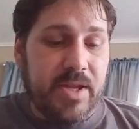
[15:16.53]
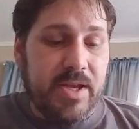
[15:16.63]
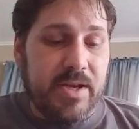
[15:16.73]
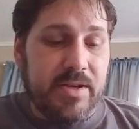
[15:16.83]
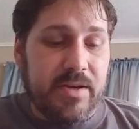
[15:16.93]

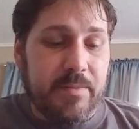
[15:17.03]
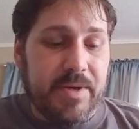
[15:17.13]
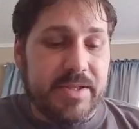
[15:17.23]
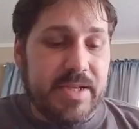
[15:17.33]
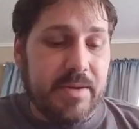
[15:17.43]
and I'm
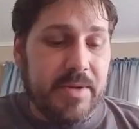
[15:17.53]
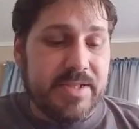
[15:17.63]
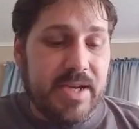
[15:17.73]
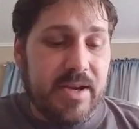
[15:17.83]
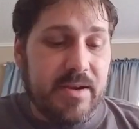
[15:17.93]
going to take my
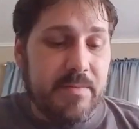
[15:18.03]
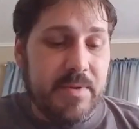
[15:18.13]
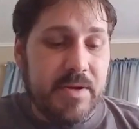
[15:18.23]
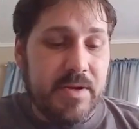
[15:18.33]
time